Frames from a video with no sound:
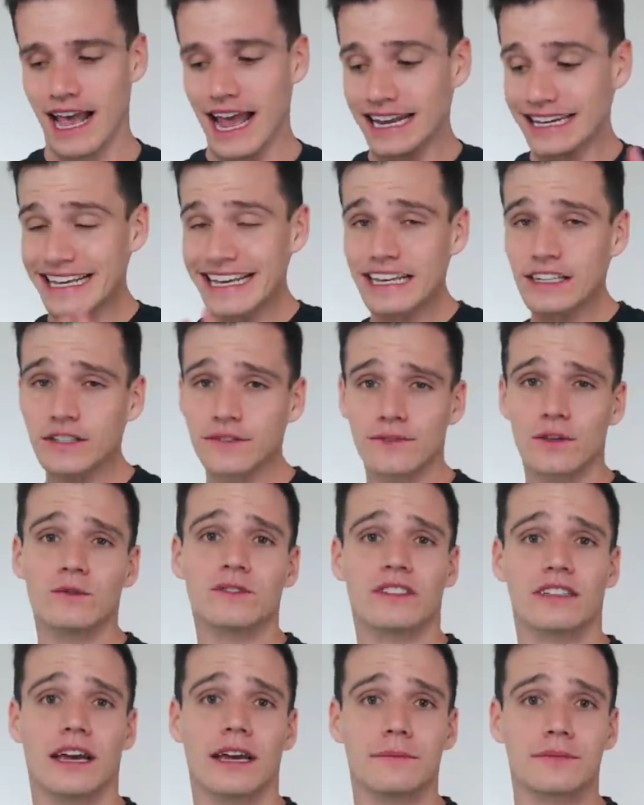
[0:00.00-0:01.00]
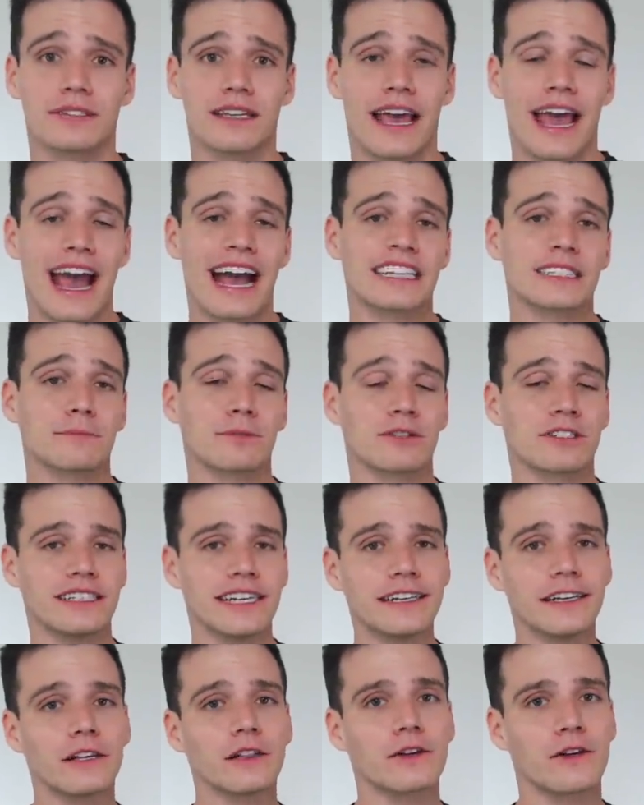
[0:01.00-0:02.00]
And each of those types has a
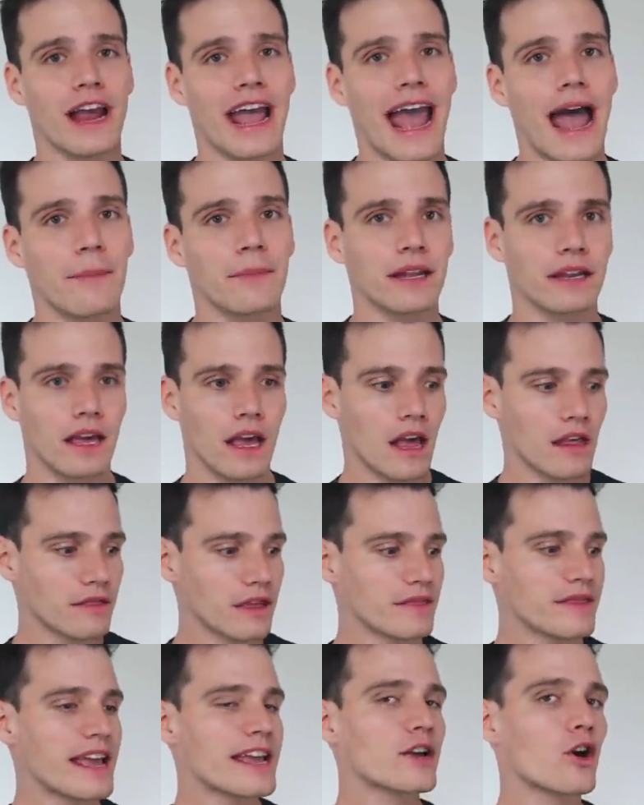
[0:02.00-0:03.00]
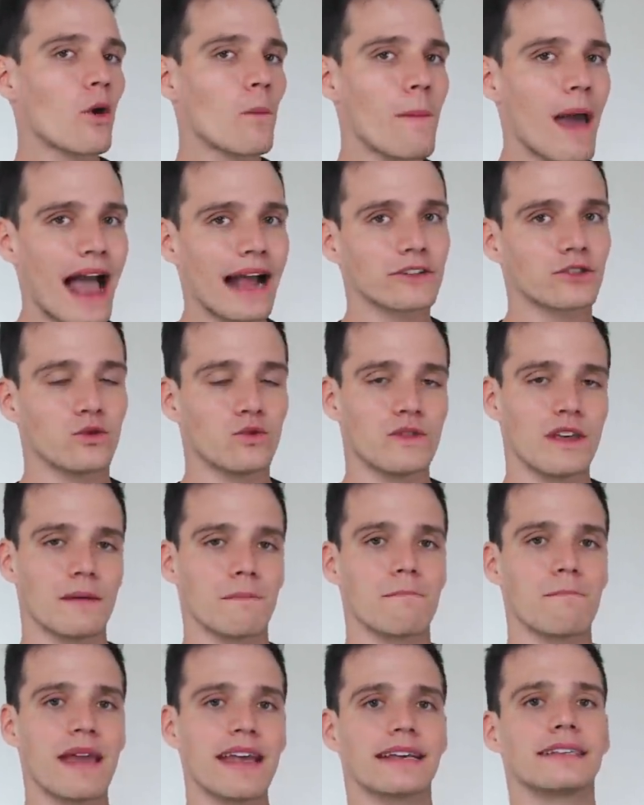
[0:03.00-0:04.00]
particular habit that they go back to that
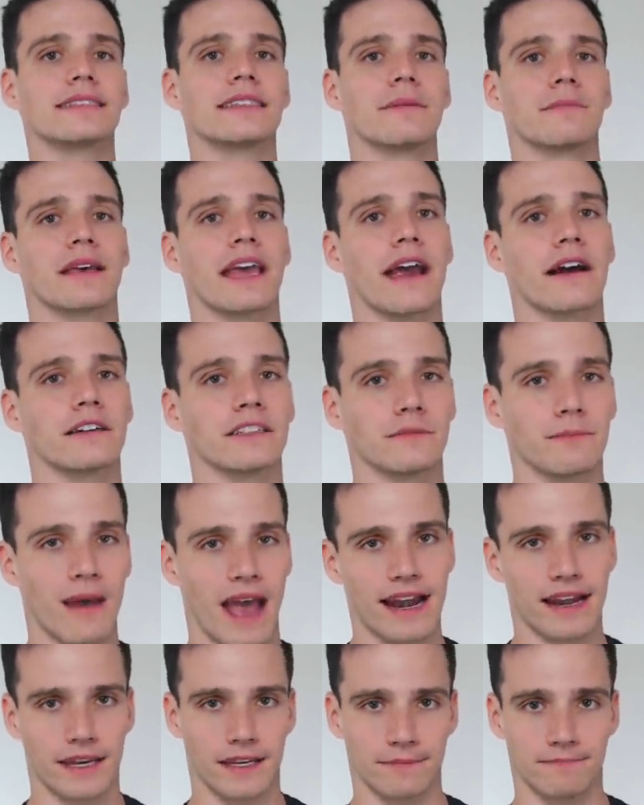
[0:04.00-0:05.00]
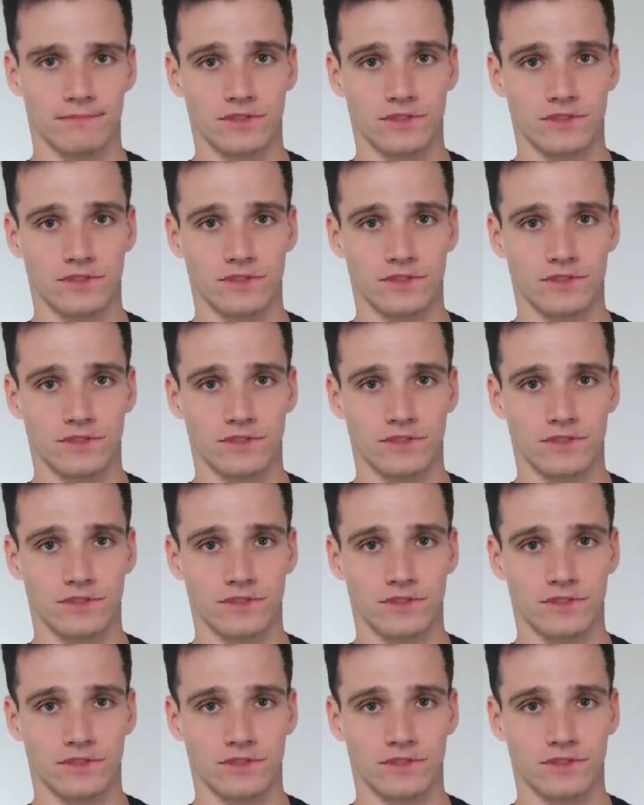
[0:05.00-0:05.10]
makes them charismatic.